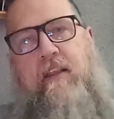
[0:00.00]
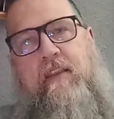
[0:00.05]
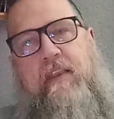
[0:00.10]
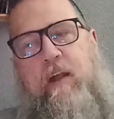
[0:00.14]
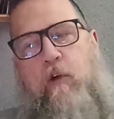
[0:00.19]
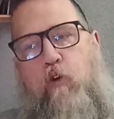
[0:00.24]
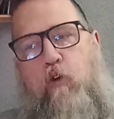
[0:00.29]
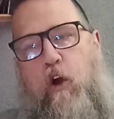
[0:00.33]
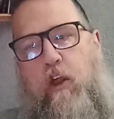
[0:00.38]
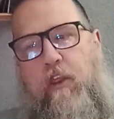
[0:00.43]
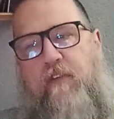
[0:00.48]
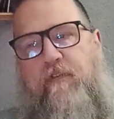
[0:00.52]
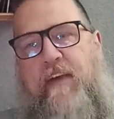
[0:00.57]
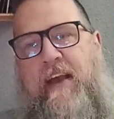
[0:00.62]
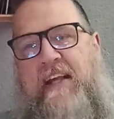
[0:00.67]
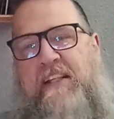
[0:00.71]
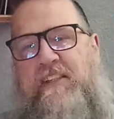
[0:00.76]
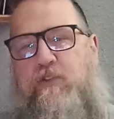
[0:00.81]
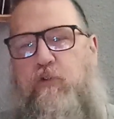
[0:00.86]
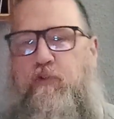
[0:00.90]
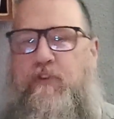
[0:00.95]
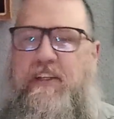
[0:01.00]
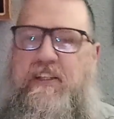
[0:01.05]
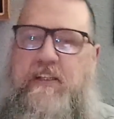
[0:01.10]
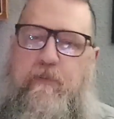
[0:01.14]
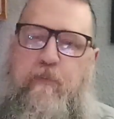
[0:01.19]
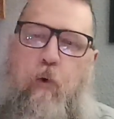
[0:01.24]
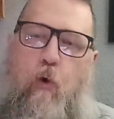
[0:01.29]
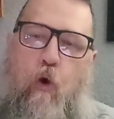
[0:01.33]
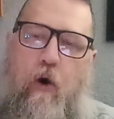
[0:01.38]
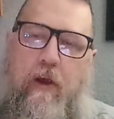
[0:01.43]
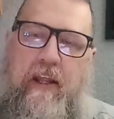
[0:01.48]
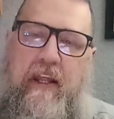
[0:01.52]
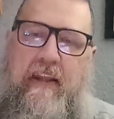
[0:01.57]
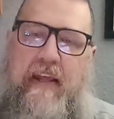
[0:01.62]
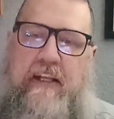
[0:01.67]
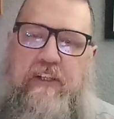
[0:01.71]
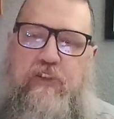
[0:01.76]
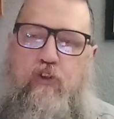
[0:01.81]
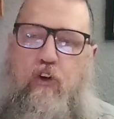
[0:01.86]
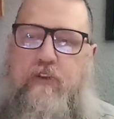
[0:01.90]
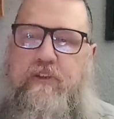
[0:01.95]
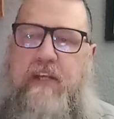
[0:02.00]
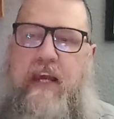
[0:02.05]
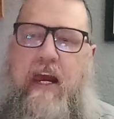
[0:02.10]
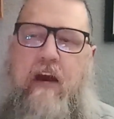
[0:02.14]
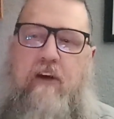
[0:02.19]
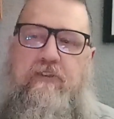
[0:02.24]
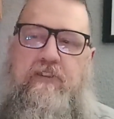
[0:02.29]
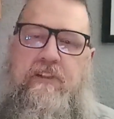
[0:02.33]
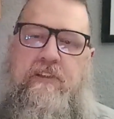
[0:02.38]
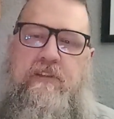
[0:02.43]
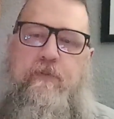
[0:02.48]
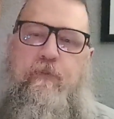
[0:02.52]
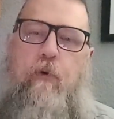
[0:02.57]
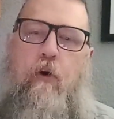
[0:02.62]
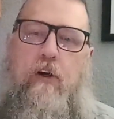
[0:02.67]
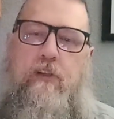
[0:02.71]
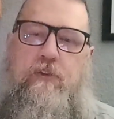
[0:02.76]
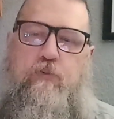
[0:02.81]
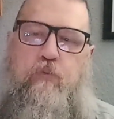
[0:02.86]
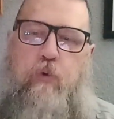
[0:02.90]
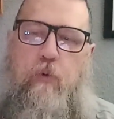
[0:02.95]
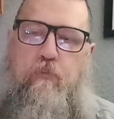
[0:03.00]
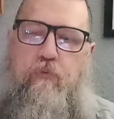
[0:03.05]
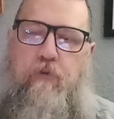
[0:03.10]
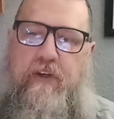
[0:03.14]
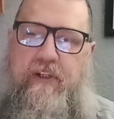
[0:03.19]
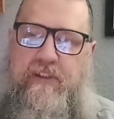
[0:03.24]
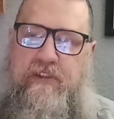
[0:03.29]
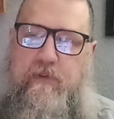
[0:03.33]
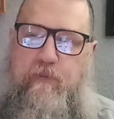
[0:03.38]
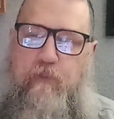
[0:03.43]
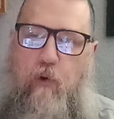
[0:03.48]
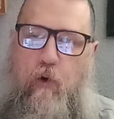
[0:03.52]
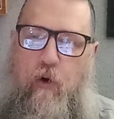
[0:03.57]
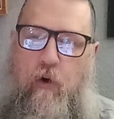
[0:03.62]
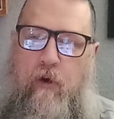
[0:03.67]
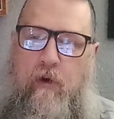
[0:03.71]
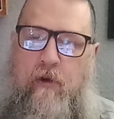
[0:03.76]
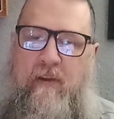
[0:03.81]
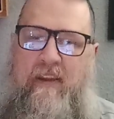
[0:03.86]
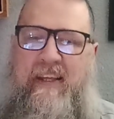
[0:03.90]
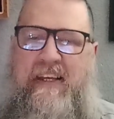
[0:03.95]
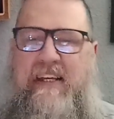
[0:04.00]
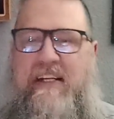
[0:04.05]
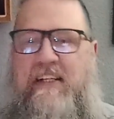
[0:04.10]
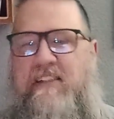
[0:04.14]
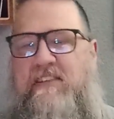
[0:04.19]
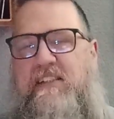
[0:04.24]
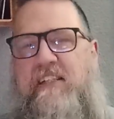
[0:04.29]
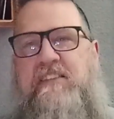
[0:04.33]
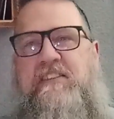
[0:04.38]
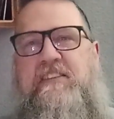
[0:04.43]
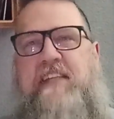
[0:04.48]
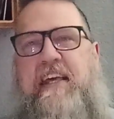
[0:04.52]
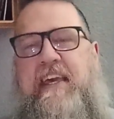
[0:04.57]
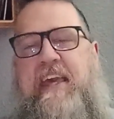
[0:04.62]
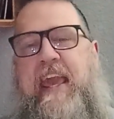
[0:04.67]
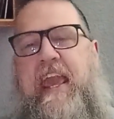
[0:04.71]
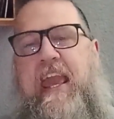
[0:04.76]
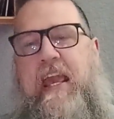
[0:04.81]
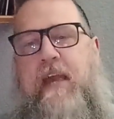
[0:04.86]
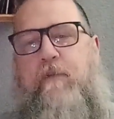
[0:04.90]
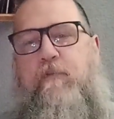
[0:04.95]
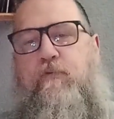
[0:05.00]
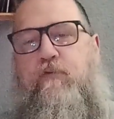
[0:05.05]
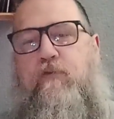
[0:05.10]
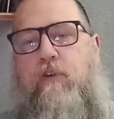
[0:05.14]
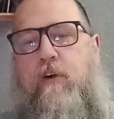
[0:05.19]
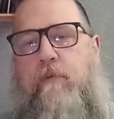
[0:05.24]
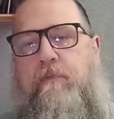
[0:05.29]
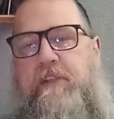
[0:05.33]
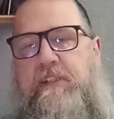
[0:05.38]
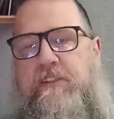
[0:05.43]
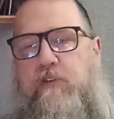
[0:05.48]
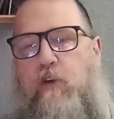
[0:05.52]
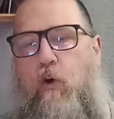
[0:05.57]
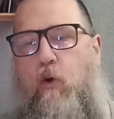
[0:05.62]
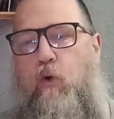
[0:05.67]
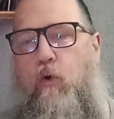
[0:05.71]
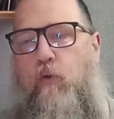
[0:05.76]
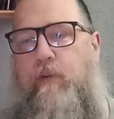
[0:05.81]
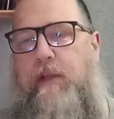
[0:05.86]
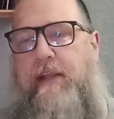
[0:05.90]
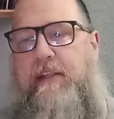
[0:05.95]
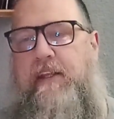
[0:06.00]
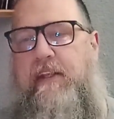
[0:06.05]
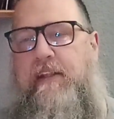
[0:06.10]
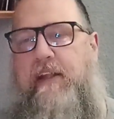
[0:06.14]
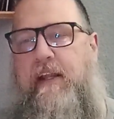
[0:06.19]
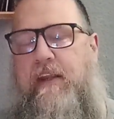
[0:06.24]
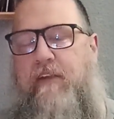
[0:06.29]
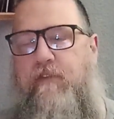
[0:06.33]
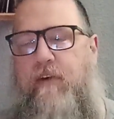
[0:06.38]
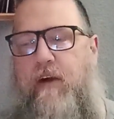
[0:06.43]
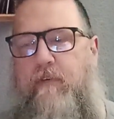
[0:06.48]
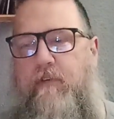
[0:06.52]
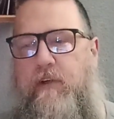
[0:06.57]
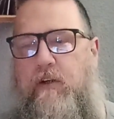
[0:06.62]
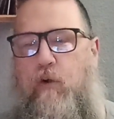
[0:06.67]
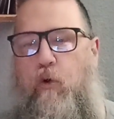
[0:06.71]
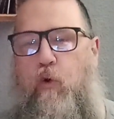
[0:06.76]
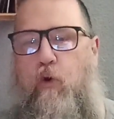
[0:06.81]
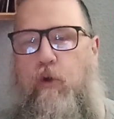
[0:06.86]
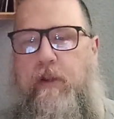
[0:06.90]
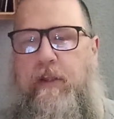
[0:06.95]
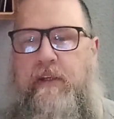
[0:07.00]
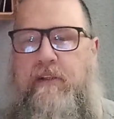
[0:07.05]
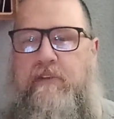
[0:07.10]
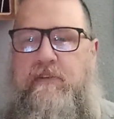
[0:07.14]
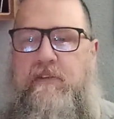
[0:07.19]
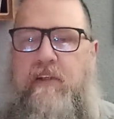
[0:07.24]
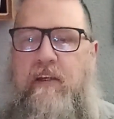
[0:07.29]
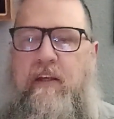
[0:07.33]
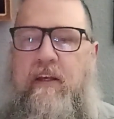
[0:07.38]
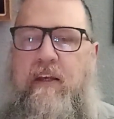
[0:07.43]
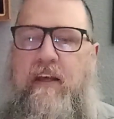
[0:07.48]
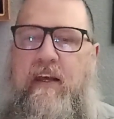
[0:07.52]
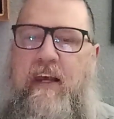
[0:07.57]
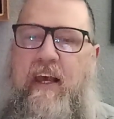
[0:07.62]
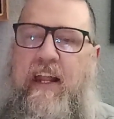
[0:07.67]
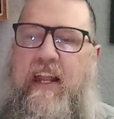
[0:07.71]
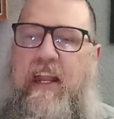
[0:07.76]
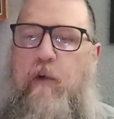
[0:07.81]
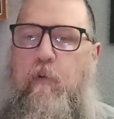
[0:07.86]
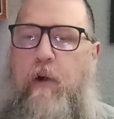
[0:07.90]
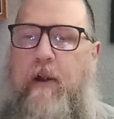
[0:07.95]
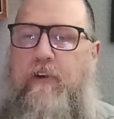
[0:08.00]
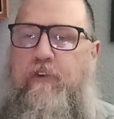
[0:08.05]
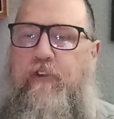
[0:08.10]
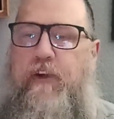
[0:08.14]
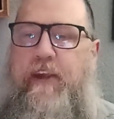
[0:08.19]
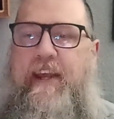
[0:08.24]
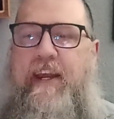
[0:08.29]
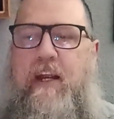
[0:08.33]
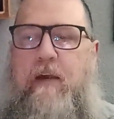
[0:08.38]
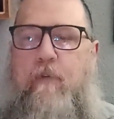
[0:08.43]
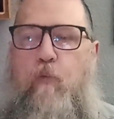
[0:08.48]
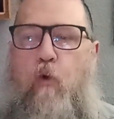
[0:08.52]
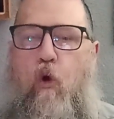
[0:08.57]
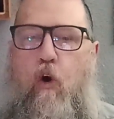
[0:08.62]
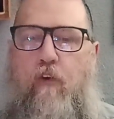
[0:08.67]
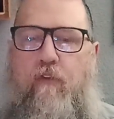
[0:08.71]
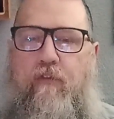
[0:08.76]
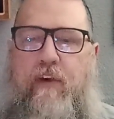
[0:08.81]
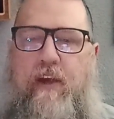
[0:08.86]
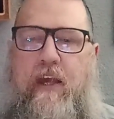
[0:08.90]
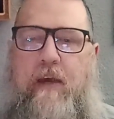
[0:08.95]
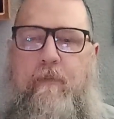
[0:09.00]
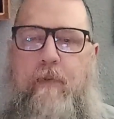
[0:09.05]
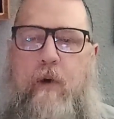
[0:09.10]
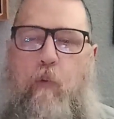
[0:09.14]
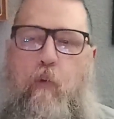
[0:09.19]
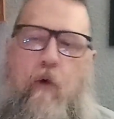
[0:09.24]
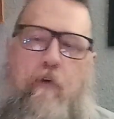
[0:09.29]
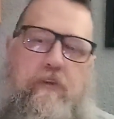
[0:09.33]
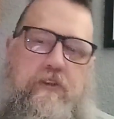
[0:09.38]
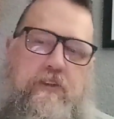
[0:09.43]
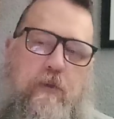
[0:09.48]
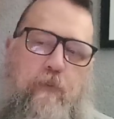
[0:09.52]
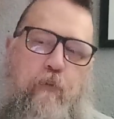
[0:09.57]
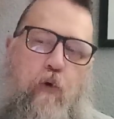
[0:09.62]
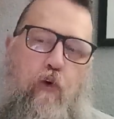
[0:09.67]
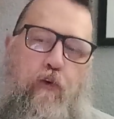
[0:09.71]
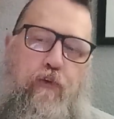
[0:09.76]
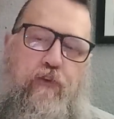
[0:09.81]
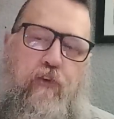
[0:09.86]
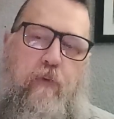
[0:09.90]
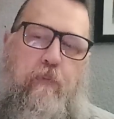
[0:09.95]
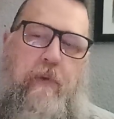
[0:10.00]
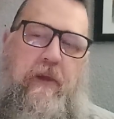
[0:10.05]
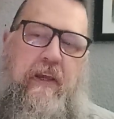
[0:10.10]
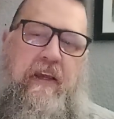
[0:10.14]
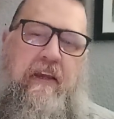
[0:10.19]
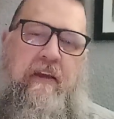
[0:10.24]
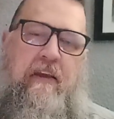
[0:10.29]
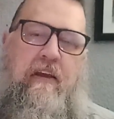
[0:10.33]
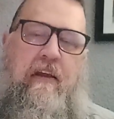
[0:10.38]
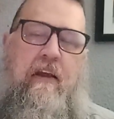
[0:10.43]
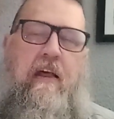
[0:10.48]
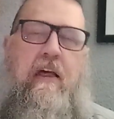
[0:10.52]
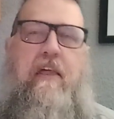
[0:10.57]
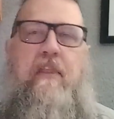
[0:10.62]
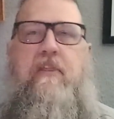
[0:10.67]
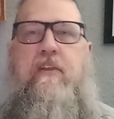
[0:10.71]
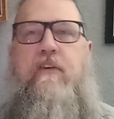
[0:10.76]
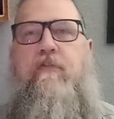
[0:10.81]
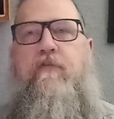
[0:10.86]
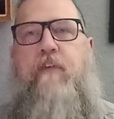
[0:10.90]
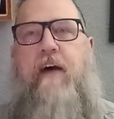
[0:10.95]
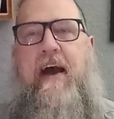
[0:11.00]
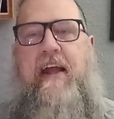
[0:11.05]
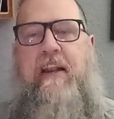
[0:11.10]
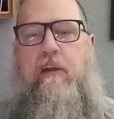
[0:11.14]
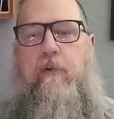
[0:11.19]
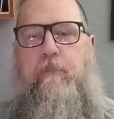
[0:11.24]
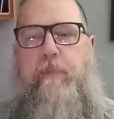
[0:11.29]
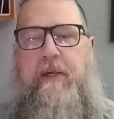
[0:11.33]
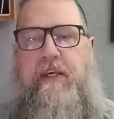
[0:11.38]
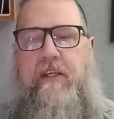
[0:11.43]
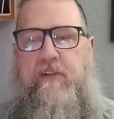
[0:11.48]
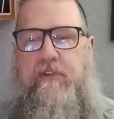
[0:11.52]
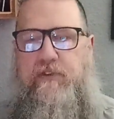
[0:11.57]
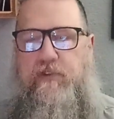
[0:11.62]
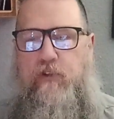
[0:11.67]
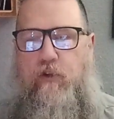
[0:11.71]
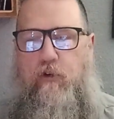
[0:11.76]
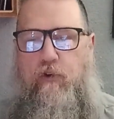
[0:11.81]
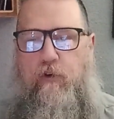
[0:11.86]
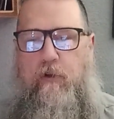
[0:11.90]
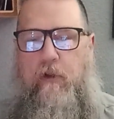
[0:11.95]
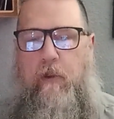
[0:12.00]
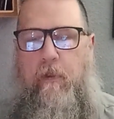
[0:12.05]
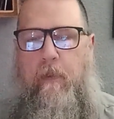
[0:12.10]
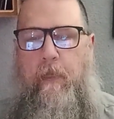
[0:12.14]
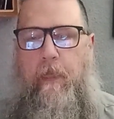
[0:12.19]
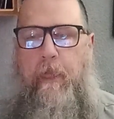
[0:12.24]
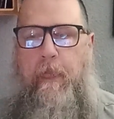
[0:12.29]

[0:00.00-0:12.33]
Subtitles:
There were other fans who were disappointed that George Harrison's parts were pretty small, since they came from these old 1995 recordings, and they wanted to hear more of him on what was supposed to be the final Beatles song.